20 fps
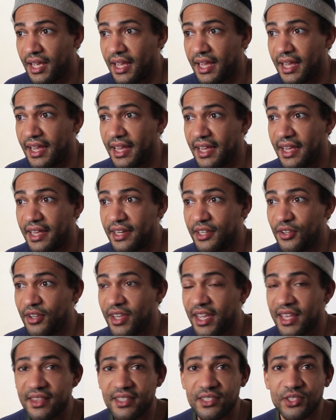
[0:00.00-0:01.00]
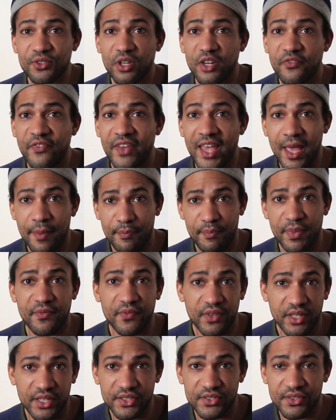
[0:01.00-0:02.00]
And you get this sort of
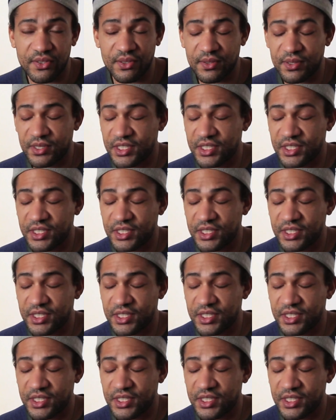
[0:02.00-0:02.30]
ambivalence.